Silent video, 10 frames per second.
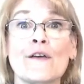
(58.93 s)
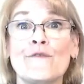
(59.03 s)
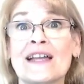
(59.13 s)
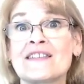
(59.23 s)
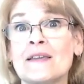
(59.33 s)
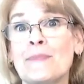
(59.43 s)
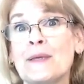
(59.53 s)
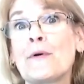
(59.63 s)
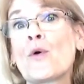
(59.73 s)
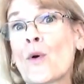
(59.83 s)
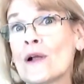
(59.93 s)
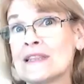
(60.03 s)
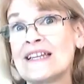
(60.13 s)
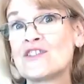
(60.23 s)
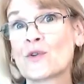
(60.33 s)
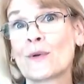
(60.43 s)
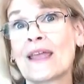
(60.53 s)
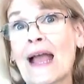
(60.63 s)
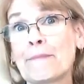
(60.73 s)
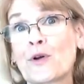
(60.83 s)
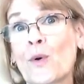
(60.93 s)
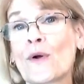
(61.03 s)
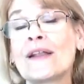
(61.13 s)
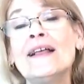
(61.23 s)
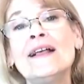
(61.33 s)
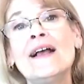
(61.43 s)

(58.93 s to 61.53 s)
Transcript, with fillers: affecting people who are late degree Capricorn.